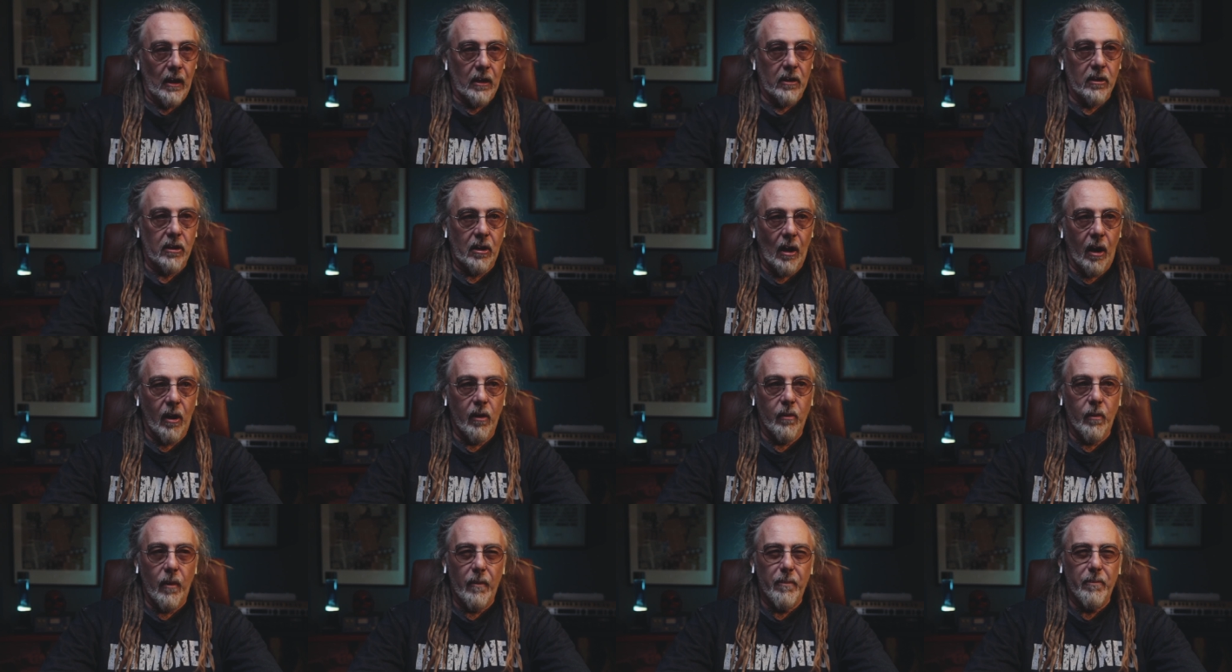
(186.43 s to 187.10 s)

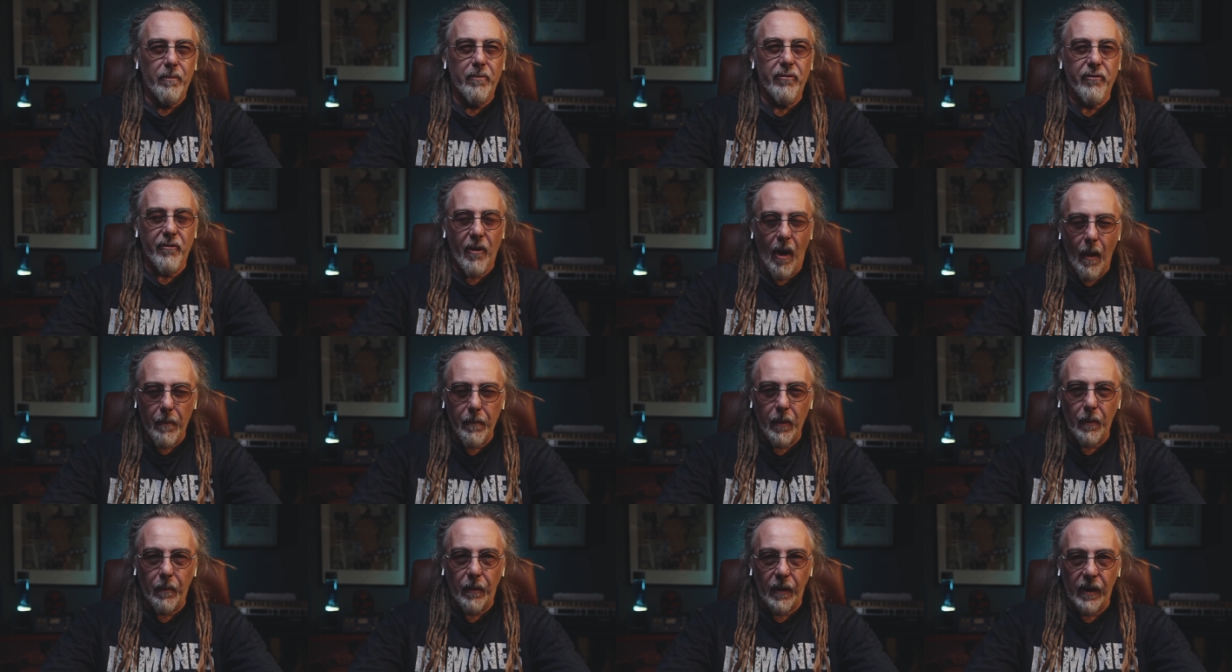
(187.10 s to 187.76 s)
So
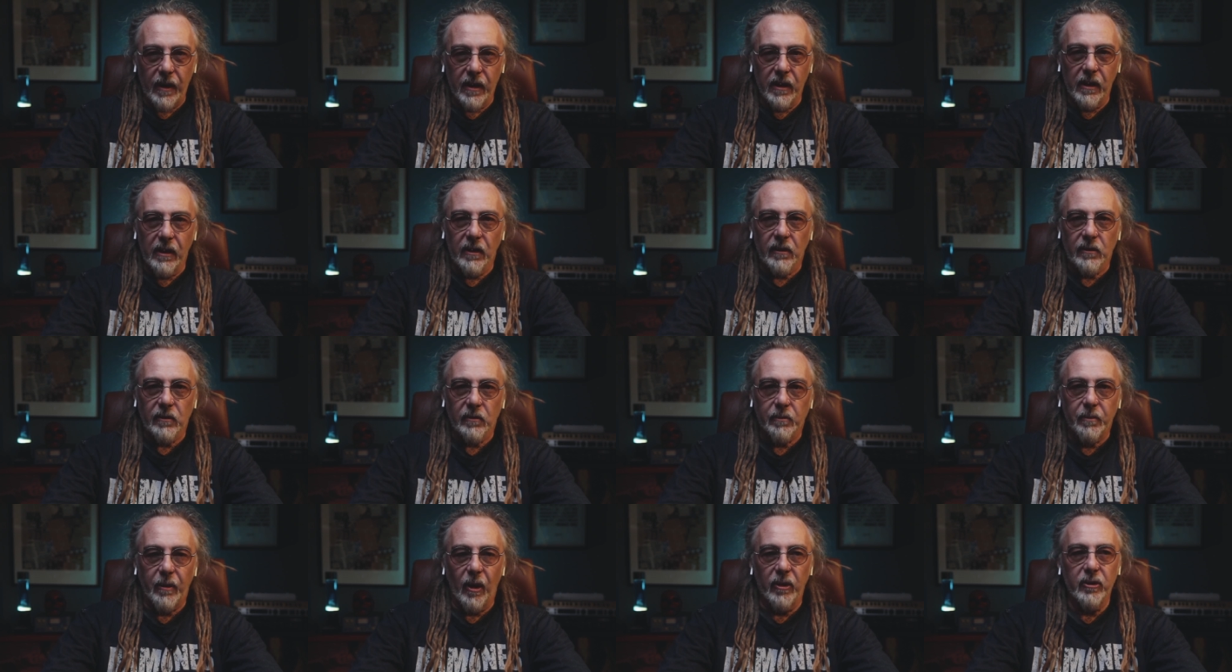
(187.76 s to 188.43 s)
probably
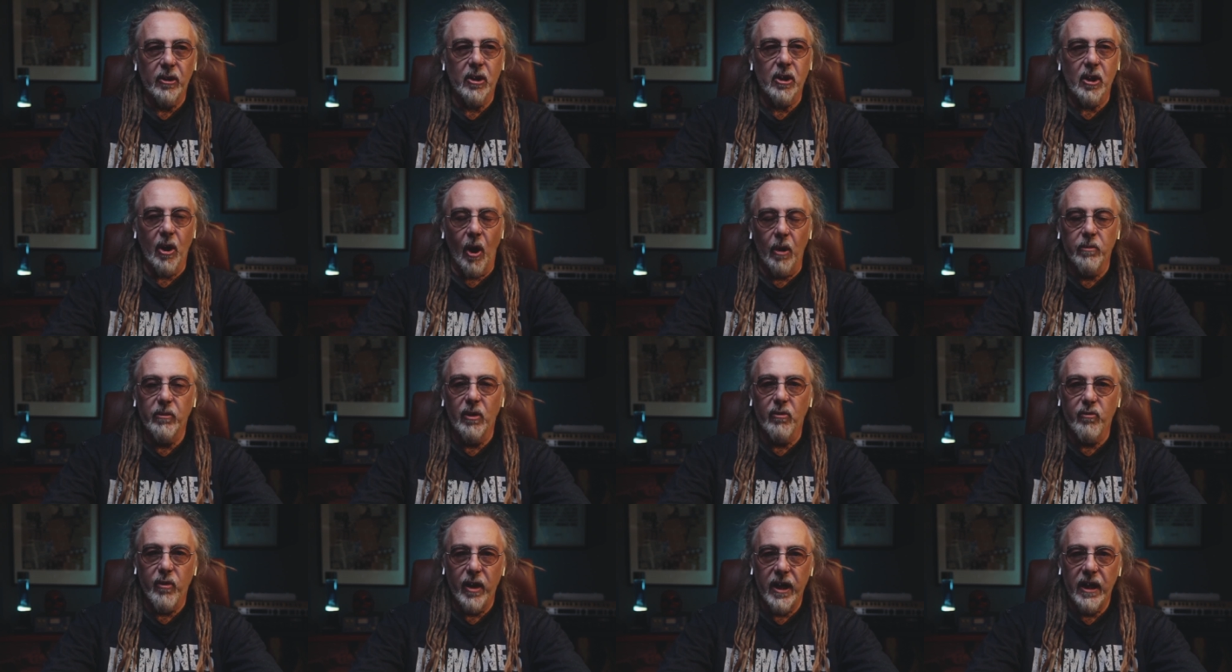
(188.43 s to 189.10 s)
by the
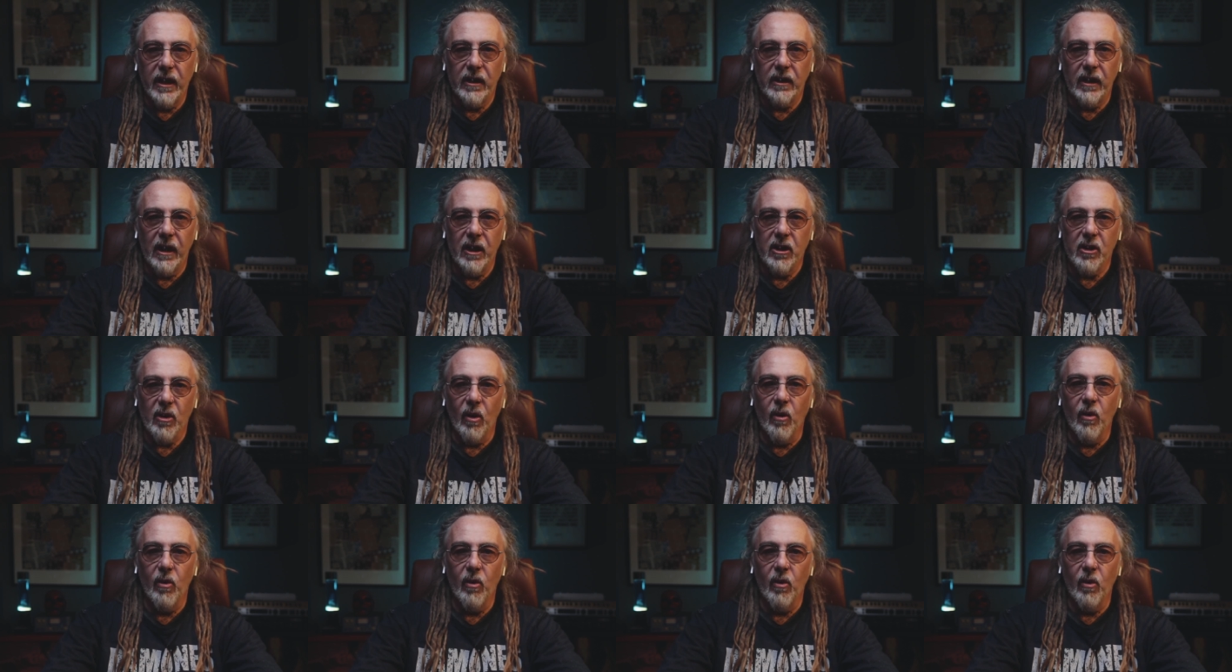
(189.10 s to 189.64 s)
time you read this,